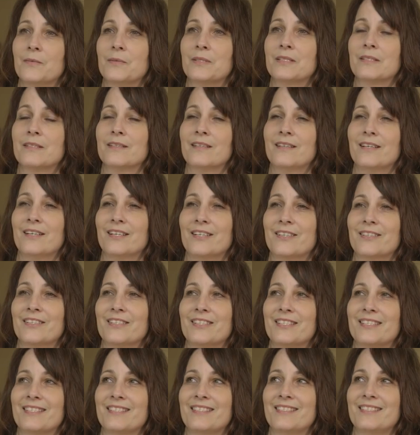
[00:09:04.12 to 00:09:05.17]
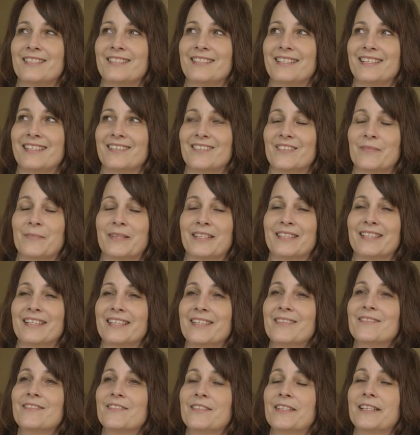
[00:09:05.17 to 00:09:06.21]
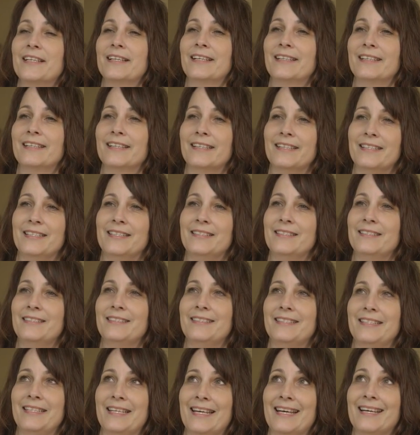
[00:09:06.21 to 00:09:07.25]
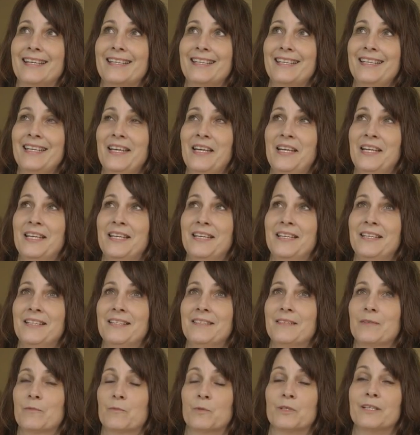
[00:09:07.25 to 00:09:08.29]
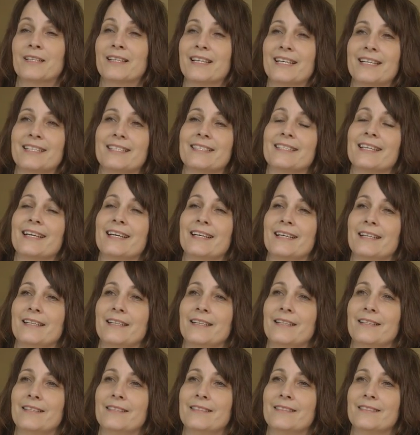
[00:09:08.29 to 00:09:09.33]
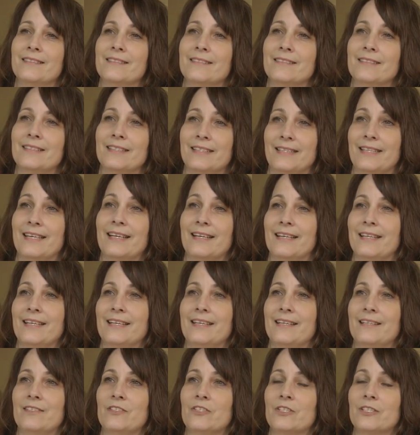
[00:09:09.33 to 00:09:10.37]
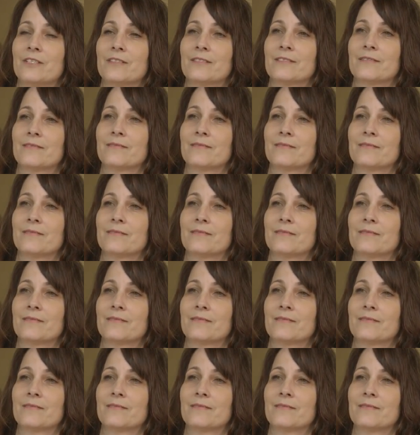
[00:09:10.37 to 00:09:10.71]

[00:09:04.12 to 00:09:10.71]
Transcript: It was the hardest day of my life, and I did not realize that at that age.